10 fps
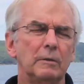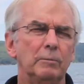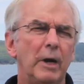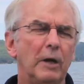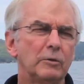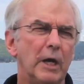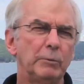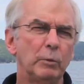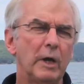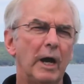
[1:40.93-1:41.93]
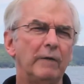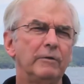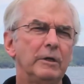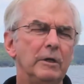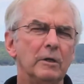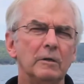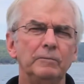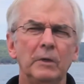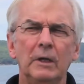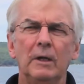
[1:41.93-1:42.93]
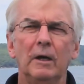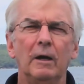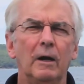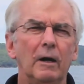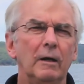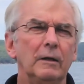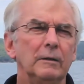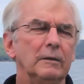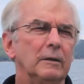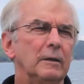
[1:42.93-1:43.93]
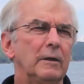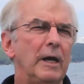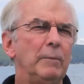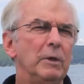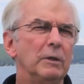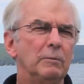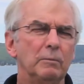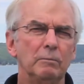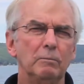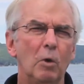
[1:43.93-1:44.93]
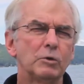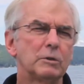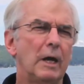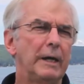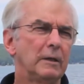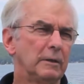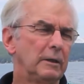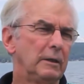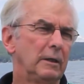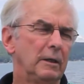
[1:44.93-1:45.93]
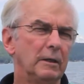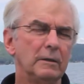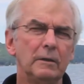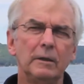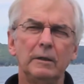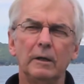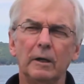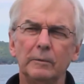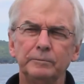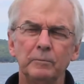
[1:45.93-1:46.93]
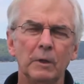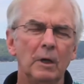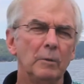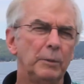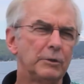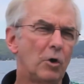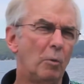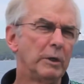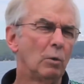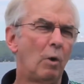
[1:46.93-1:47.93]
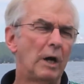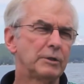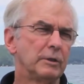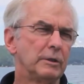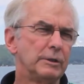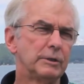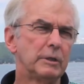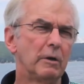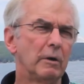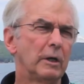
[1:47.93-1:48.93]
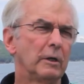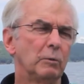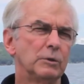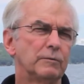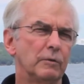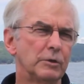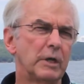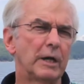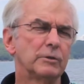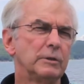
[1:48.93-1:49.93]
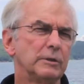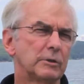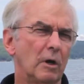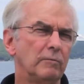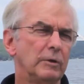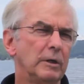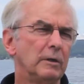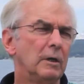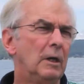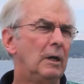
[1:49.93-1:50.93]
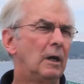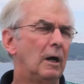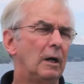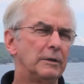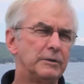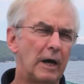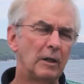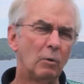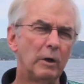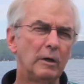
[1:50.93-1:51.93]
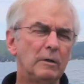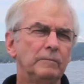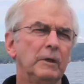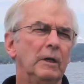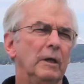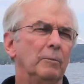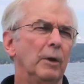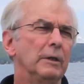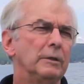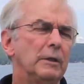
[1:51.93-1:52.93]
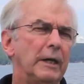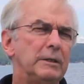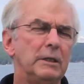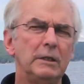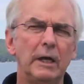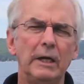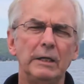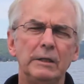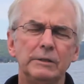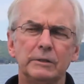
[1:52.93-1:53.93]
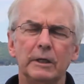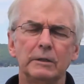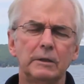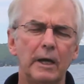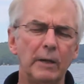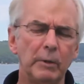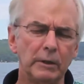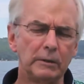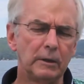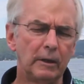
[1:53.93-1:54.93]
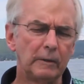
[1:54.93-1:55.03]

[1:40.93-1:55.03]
biotype that we have here came in most likely in the Potomac, Washington, D.C. area. It was first actually discovered in Delaware. But in the 1980s, it came in